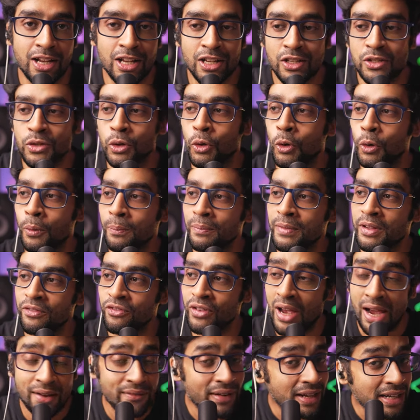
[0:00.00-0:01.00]
So
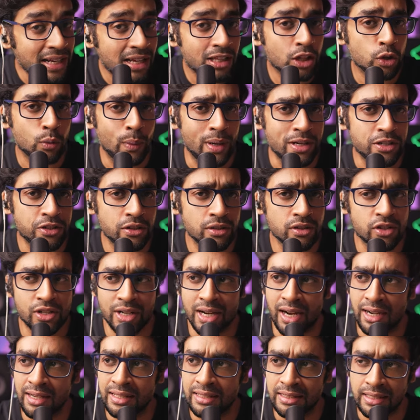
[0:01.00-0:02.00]
if you have any other questions
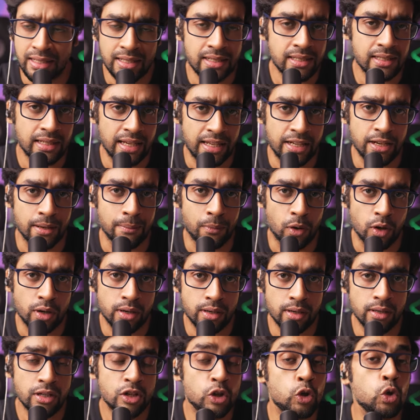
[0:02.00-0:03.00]
regarding this in-ear
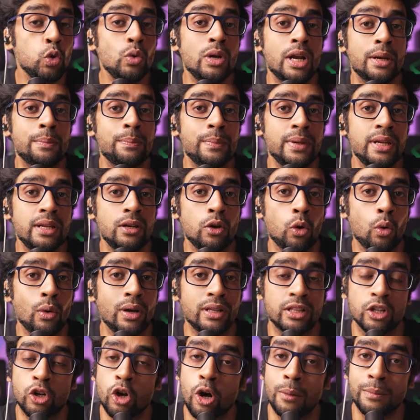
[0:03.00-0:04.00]
monitor, do let me know
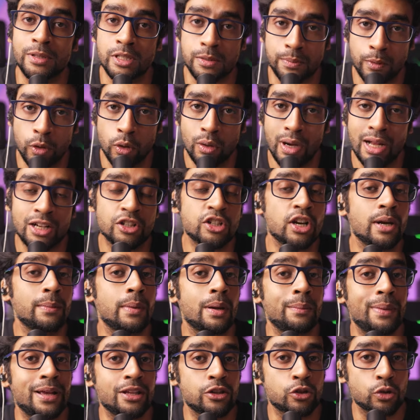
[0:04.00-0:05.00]
in the comments below. I'll try
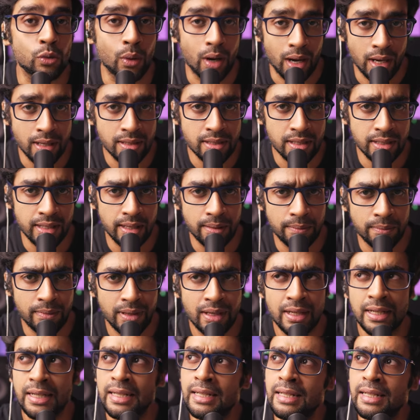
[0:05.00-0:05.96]
my best to answer them.